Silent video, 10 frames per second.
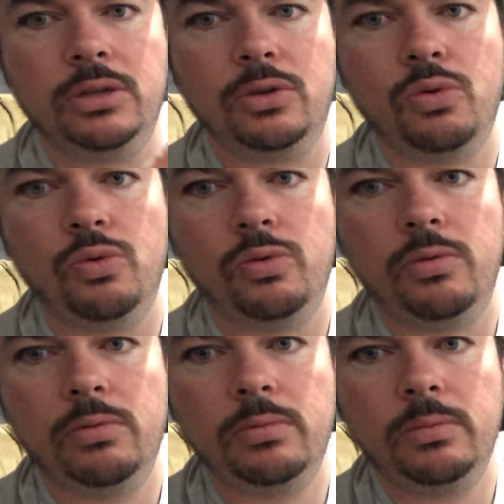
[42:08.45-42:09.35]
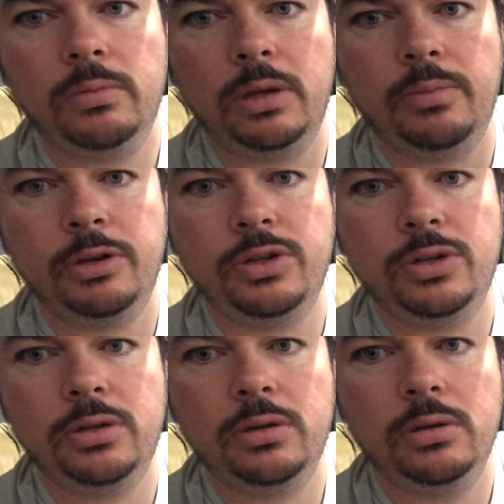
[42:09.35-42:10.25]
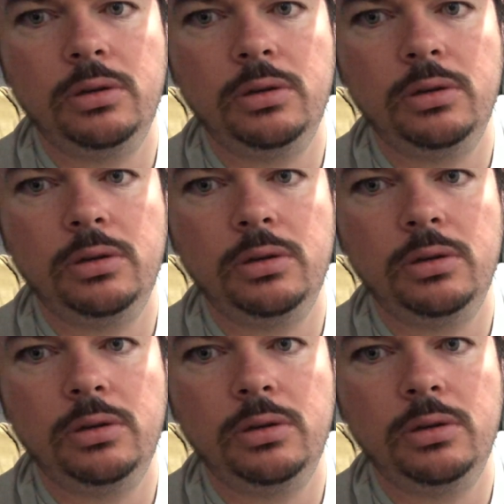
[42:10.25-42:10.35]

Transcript: is a cool image.